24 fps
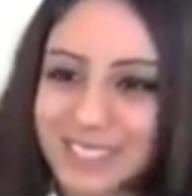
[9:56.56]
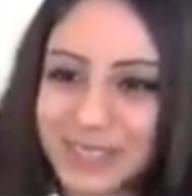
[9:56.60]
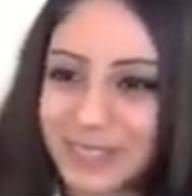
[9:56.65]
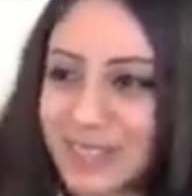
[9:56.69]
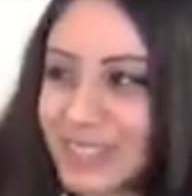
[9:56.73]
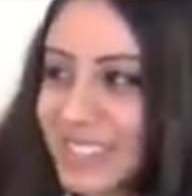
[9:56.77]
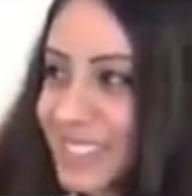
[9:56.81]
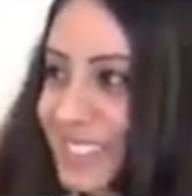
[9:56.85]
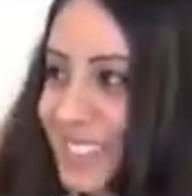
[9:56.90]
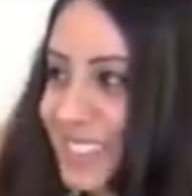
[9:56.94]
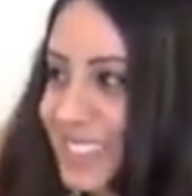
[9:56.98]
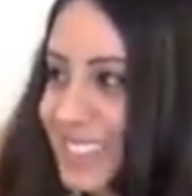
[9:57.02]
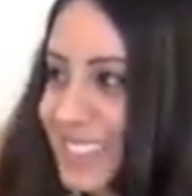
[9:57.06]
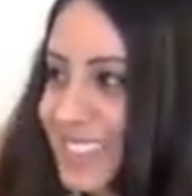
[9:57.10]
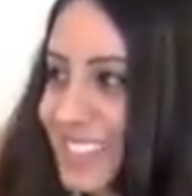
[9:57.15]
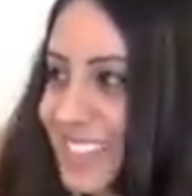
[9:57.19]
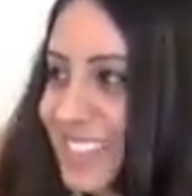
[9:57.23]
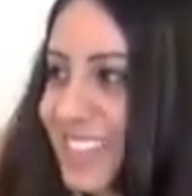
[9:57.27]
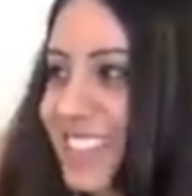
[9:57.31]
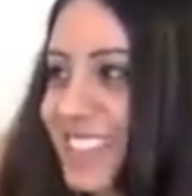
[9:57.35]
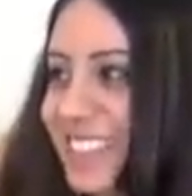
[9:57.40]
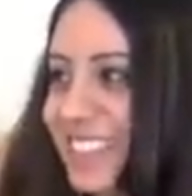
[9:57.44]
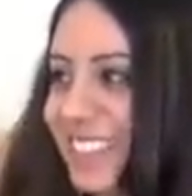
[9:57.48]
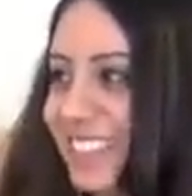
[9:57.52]

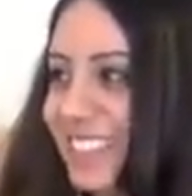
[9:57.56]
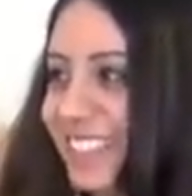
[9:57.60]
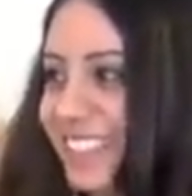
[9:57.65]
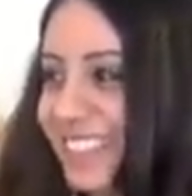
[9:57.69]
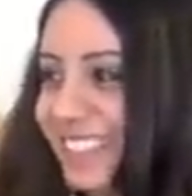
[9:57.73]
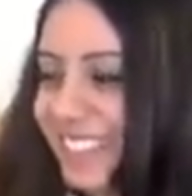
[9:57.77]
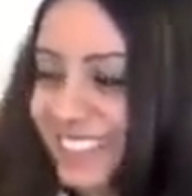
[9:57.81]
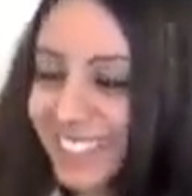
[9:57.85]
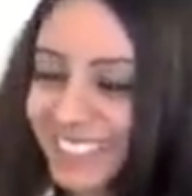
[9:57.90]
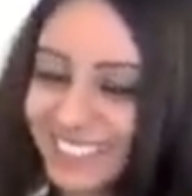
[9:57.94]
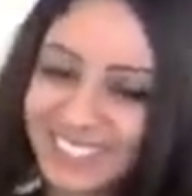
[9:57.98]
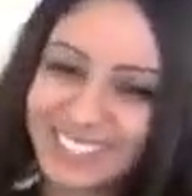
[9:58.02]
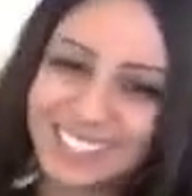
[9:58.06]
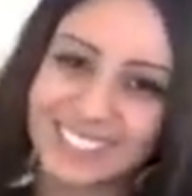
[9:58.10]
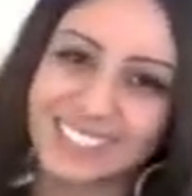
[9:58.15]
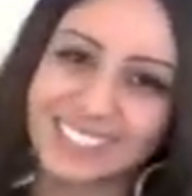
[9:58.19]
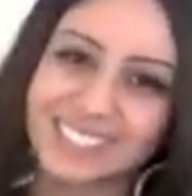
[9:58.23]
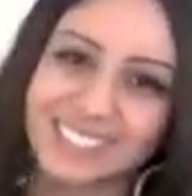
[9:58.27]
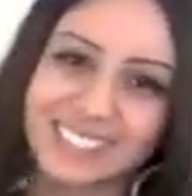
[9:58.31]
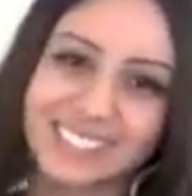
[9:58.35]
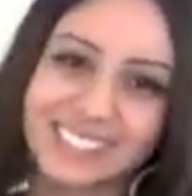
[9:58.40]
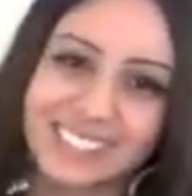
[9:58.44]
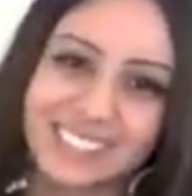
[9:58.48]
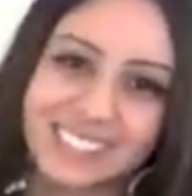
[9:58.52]

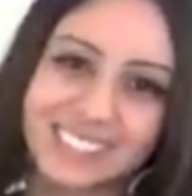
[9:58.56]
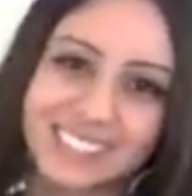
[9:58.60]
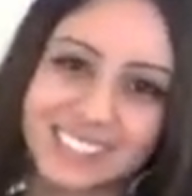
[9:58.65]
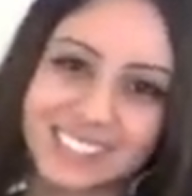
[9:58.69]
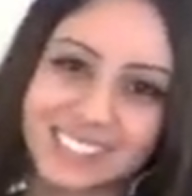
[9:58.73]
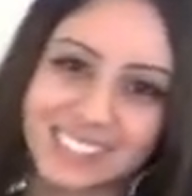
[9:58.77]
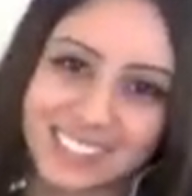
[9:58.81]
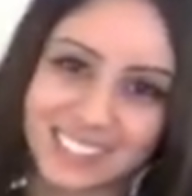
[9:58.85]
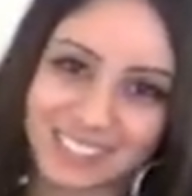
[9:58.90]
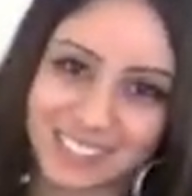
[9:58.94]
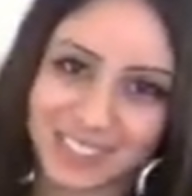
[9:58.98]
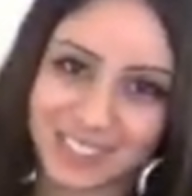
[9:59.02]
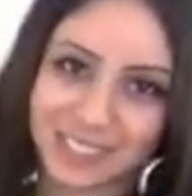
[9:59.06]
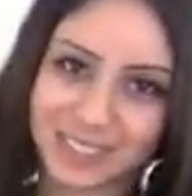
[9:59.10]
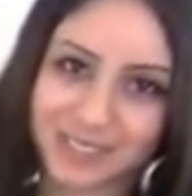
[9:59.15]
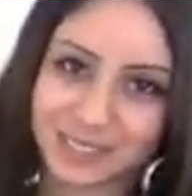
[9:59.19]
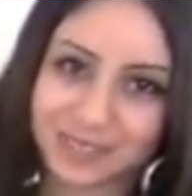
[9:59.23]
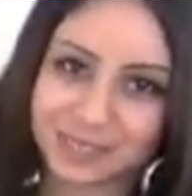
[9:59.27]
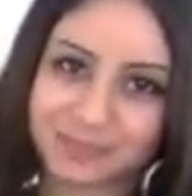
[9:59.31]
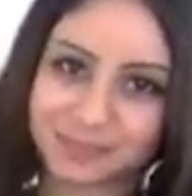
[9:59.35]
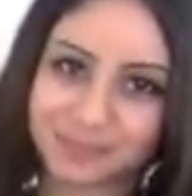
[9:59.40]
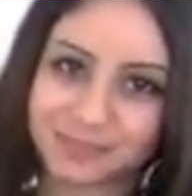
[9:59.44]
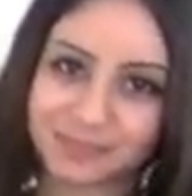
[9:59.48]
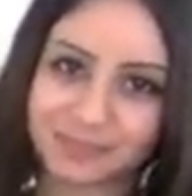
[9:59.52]

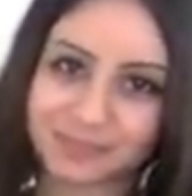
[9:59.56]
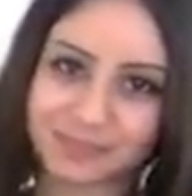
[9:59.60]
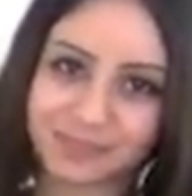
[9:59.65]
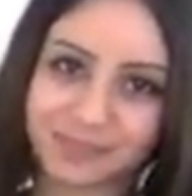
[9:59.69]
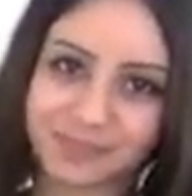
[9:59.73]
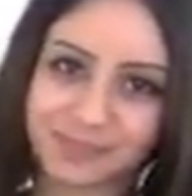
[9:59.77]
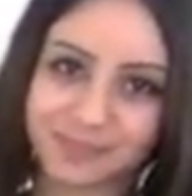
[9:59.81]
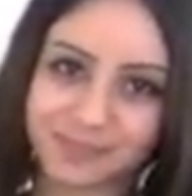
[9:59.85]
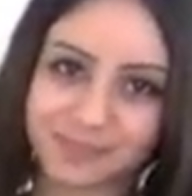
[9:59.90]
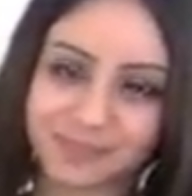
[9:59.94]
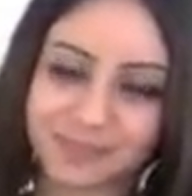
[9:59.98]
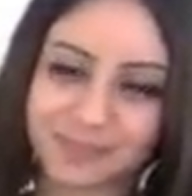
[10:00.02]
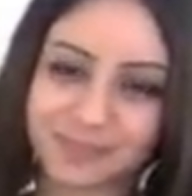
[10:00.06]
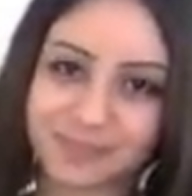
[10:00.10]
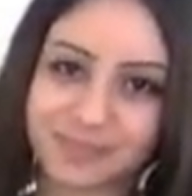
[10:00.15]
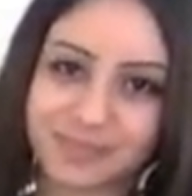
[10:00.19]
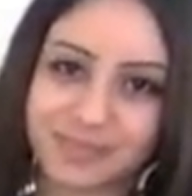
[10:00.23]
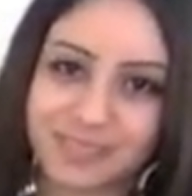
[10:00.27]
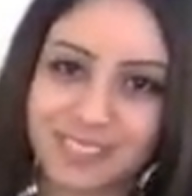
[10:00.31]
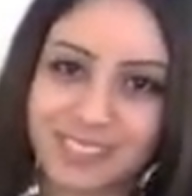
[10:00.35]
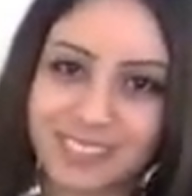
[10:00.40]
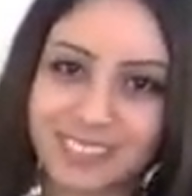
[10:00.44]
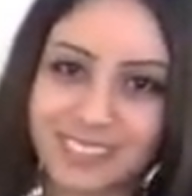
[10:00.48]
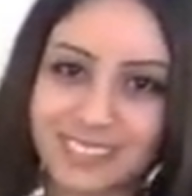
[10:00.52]

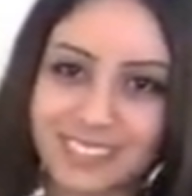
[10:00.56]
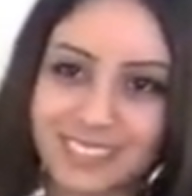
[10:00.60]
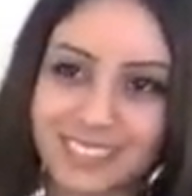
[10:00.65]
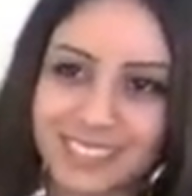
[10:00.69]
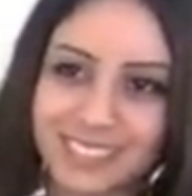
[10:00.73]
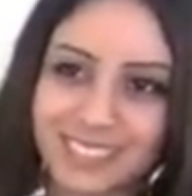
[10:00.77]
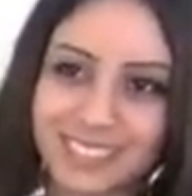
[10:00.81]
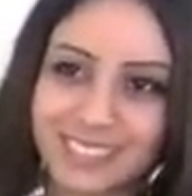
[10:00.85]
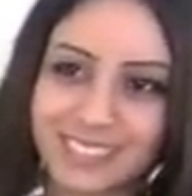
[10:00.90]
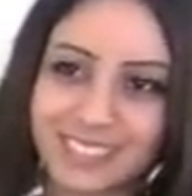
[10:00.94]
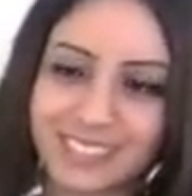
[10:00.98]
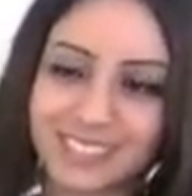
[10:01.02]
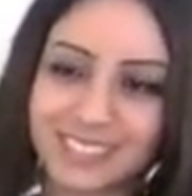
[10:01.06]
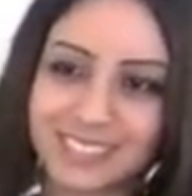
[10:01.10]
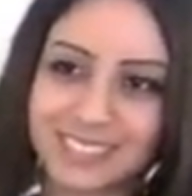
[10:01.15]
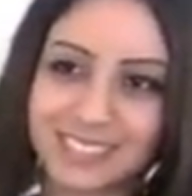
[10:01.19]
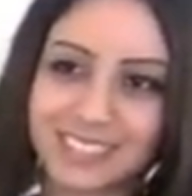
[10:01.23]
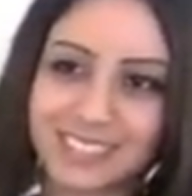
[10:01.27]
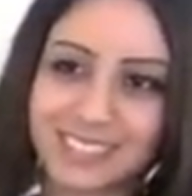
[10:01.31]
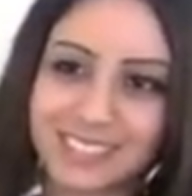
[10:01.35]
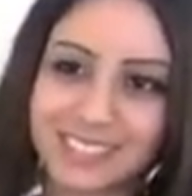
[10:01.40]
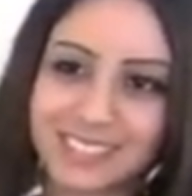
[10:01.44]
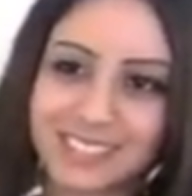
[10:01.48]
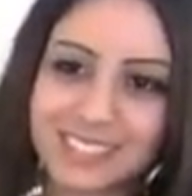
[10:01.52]

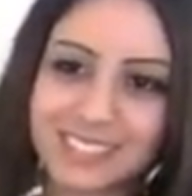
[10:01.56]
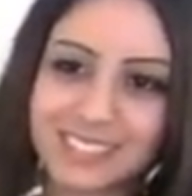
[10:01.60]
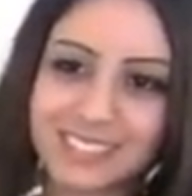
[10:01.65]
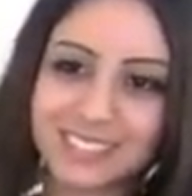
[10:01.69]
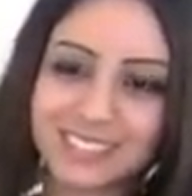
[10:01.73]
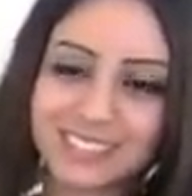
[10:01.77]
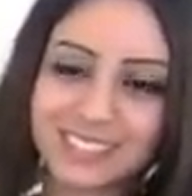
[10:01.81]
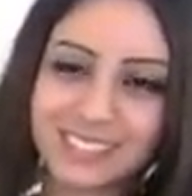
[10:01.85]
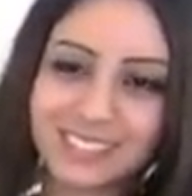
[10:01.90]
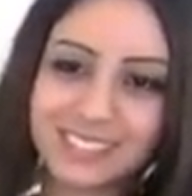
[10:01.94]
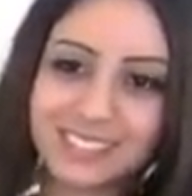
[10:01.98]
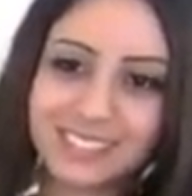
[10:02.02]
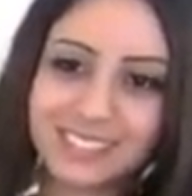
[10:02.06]
The person shown says nothing.